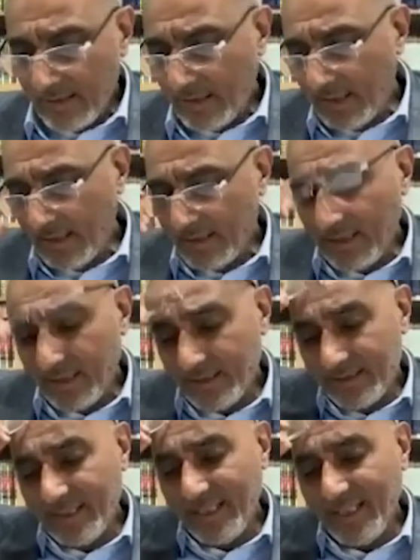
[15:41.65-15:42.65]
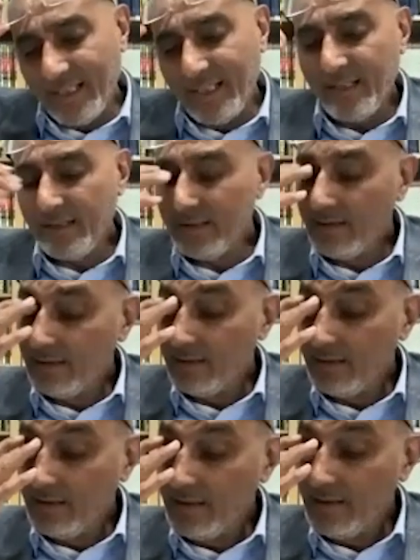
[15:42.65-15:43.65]
And there,
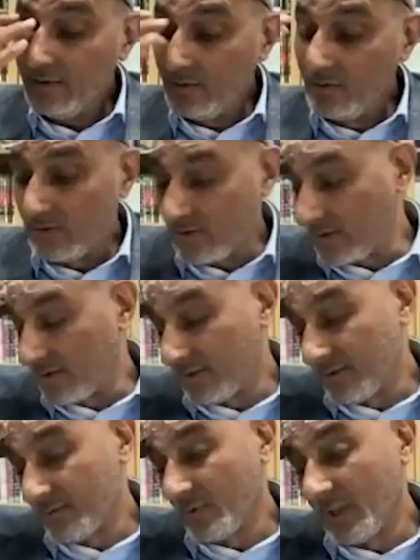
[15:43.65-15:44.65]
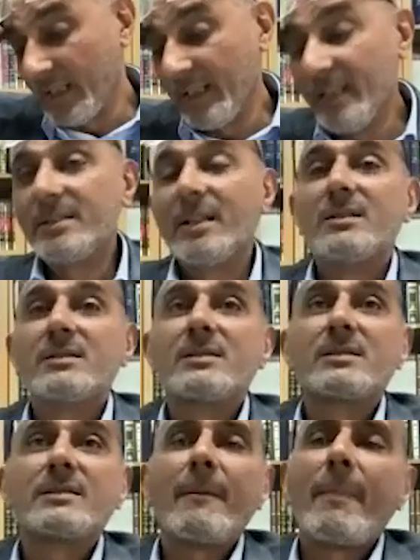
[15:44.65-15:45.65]
he also, what he
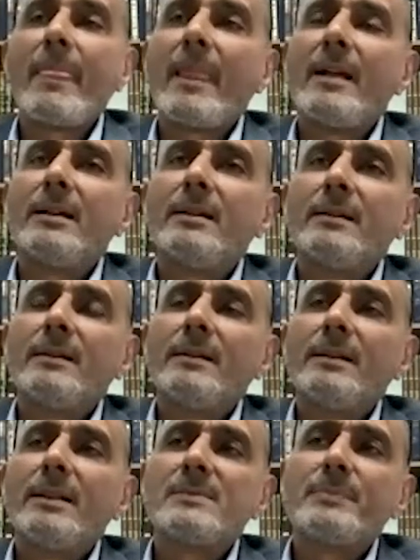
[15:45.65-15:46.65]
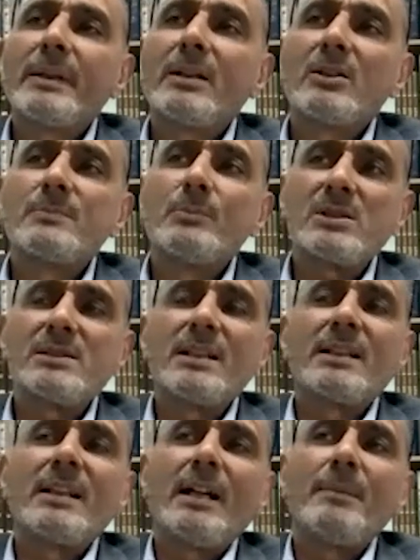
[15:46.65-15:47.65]
does is, because
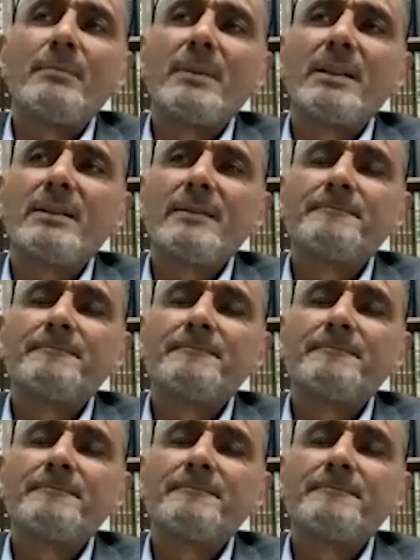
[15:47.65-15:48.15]
Musnad Ahmad